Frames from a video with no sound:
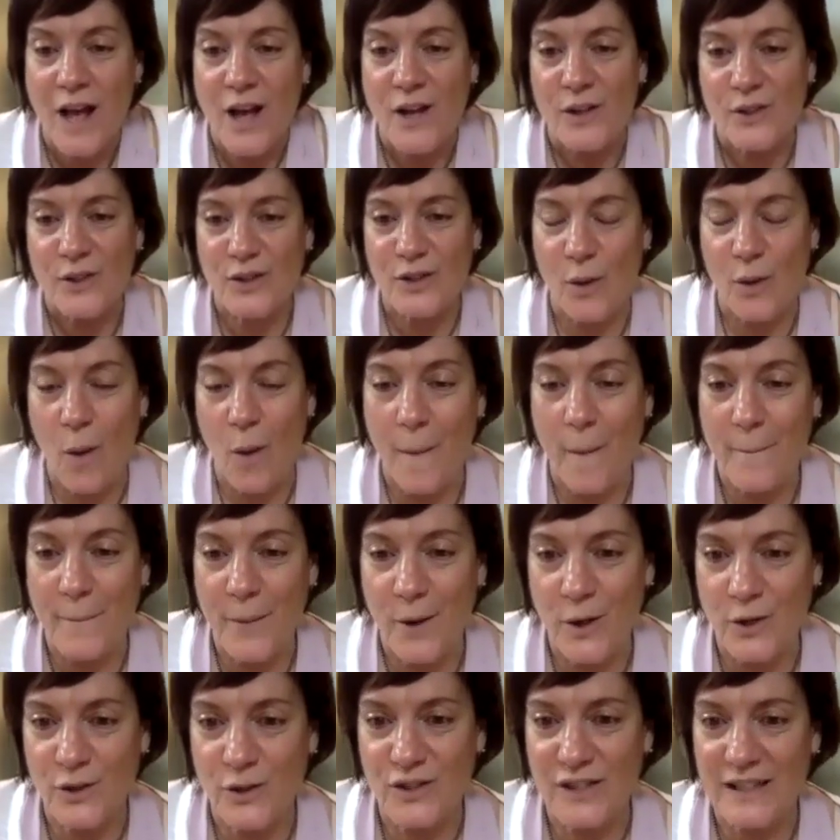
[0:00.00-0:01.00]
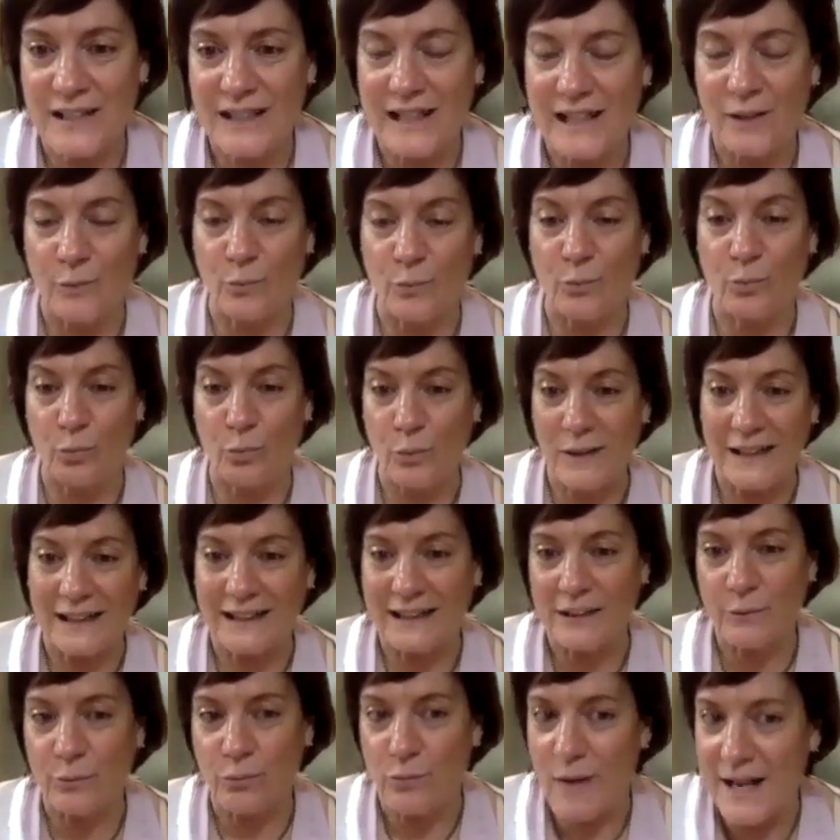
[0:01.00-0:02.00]
so a person can
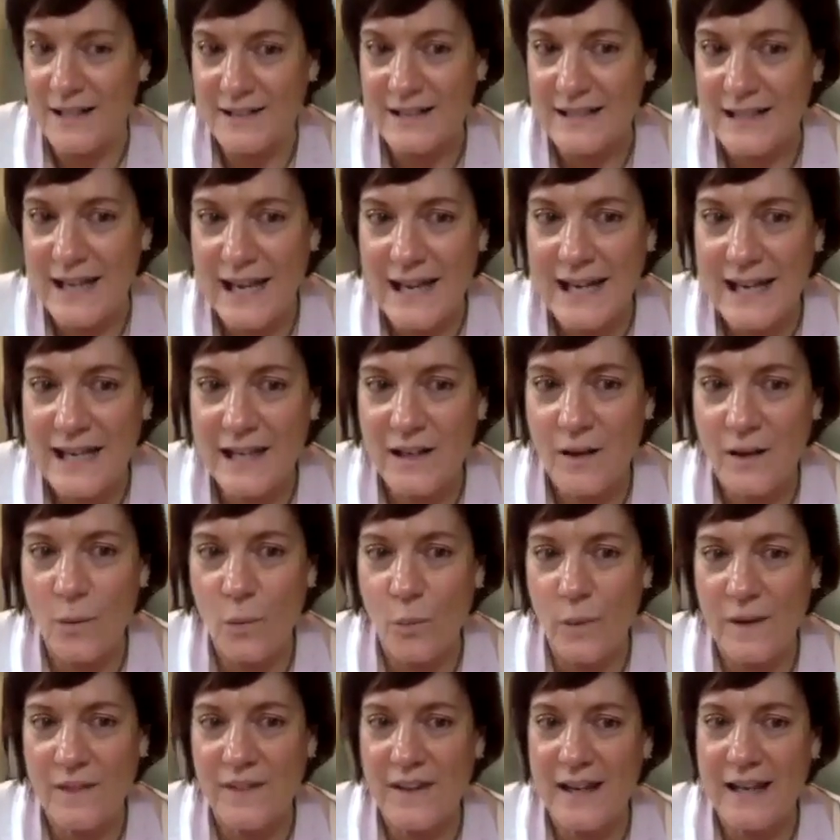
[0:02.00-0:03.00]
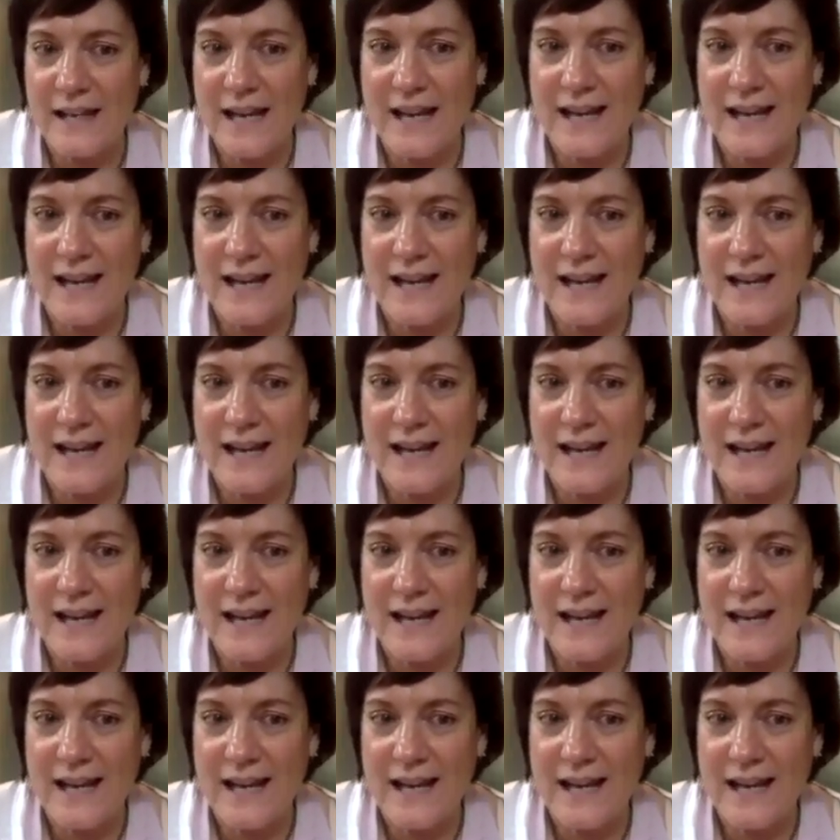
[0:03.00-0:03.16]
really resonate with it.